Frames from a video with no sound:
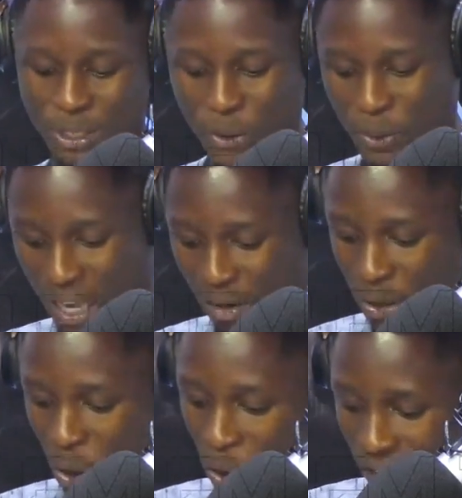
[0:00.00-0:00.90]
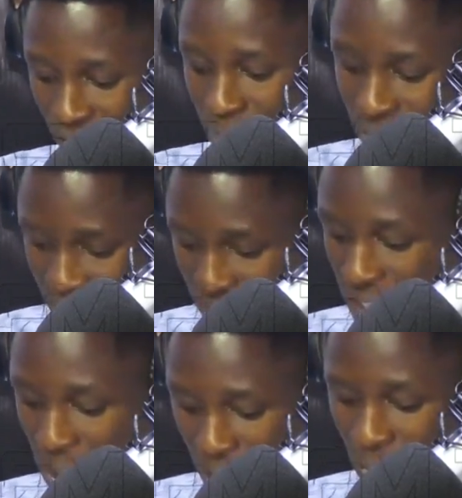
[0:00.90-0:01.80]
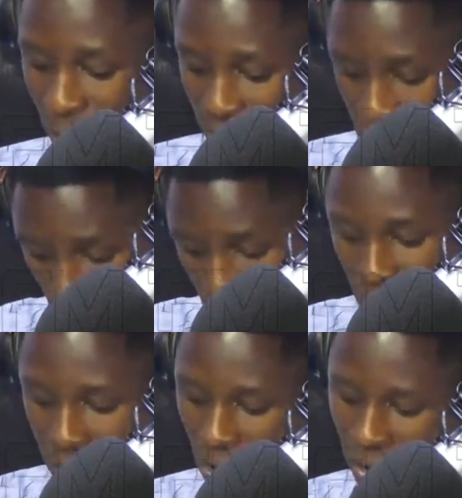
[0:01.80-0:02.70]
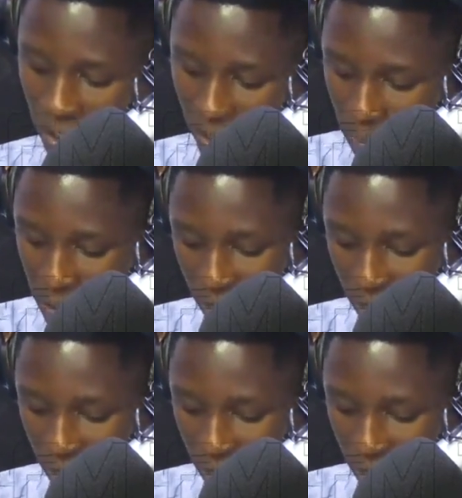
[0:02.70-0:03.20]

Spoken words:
So I will call him a senior, while you will call him